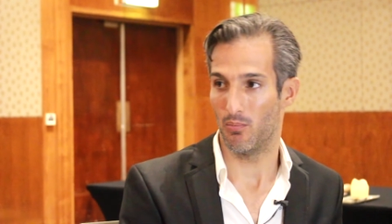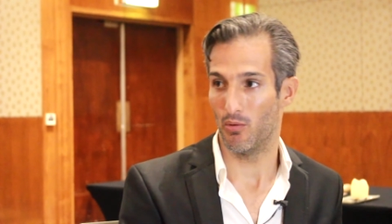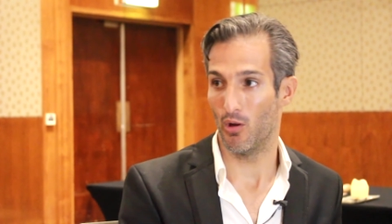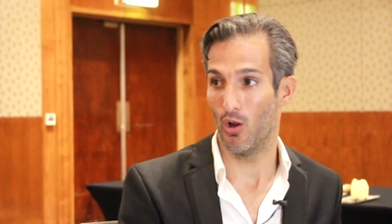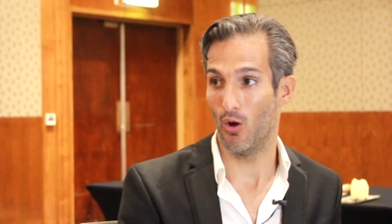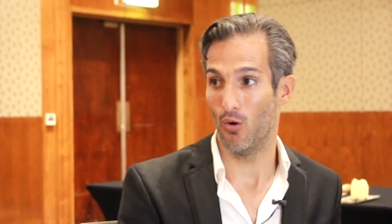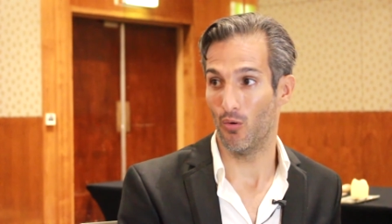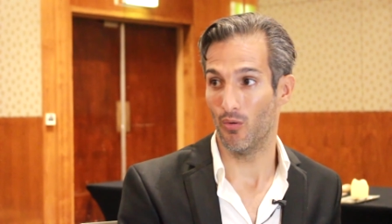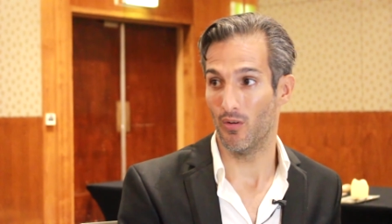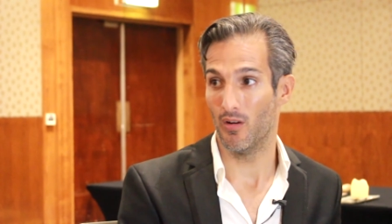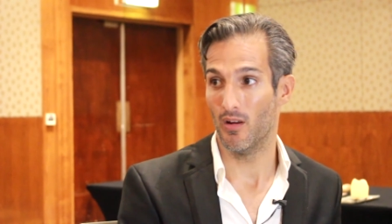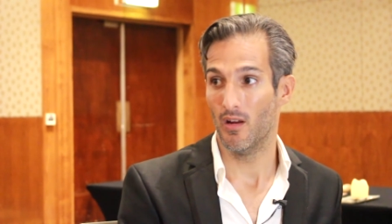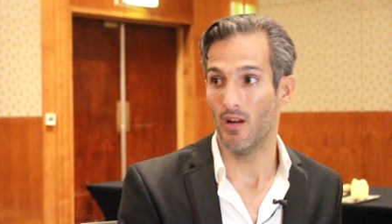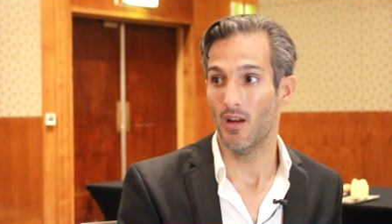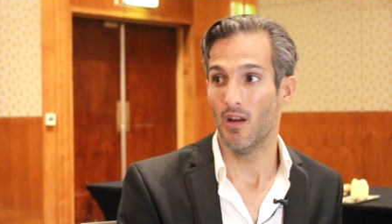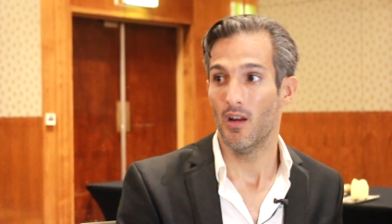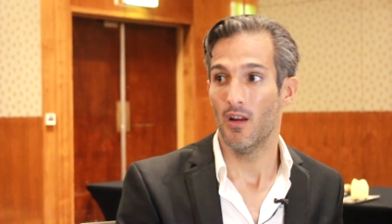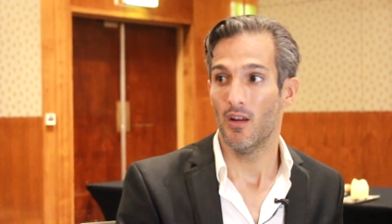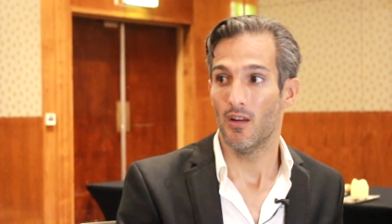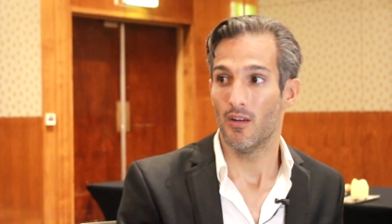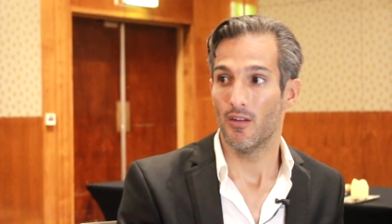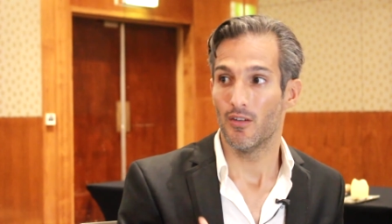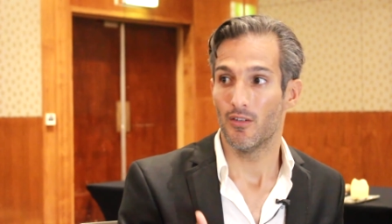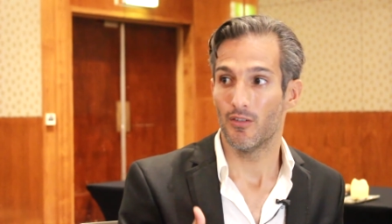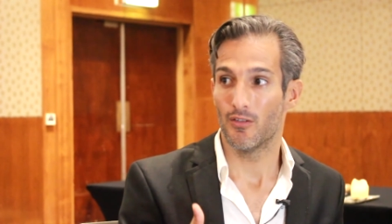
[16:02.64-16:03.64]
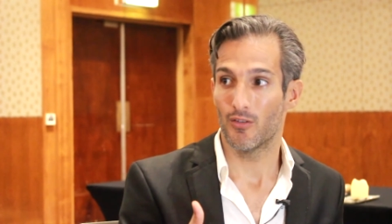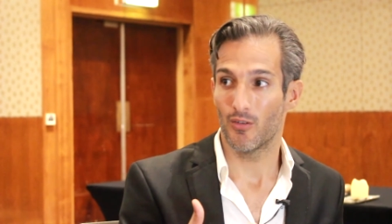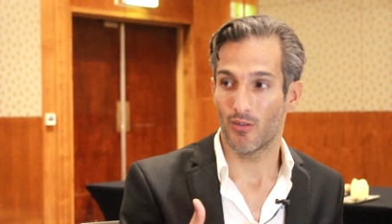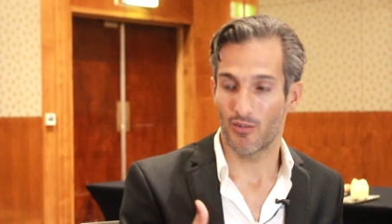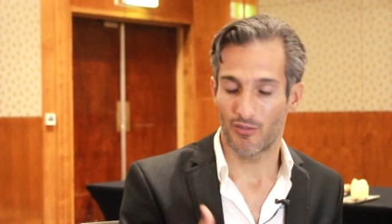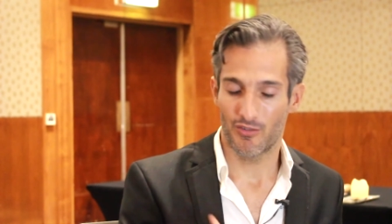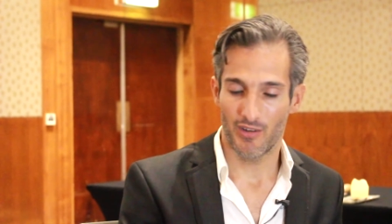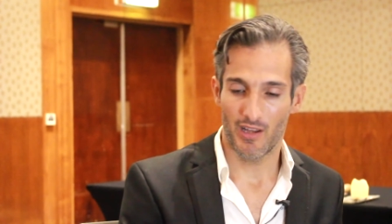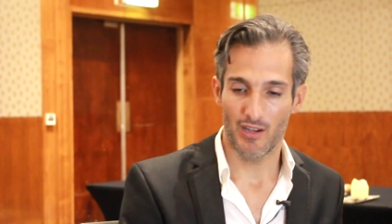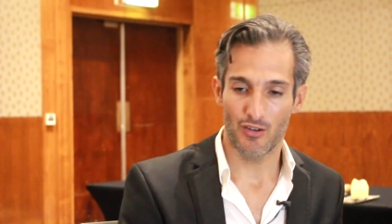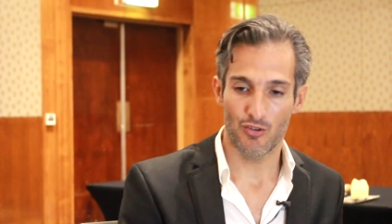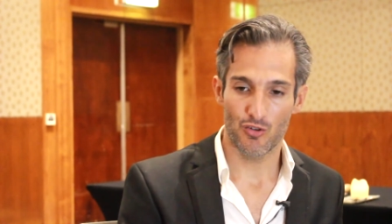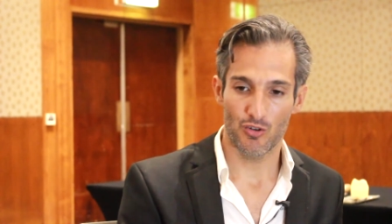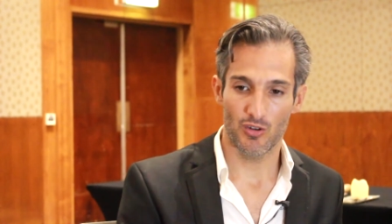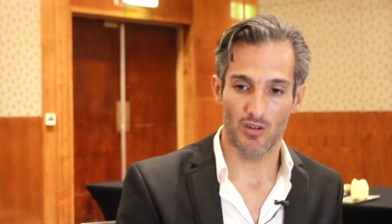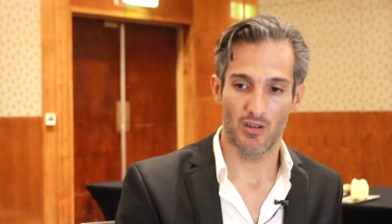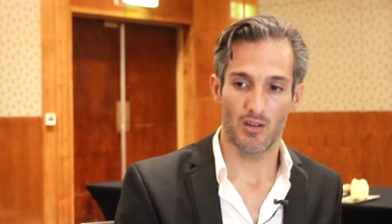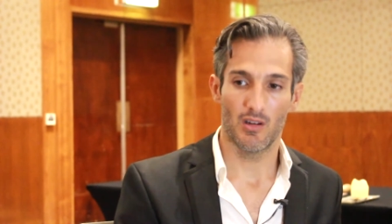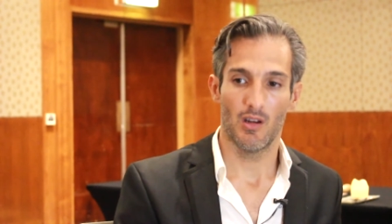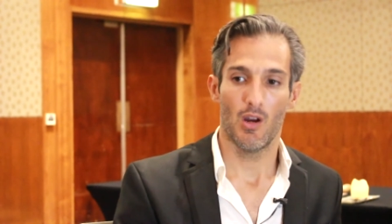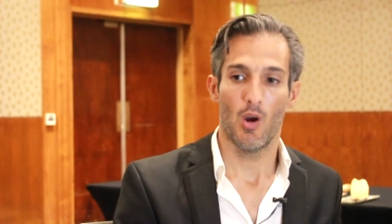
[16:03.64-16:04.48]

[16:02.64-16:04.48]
blown. So essentially,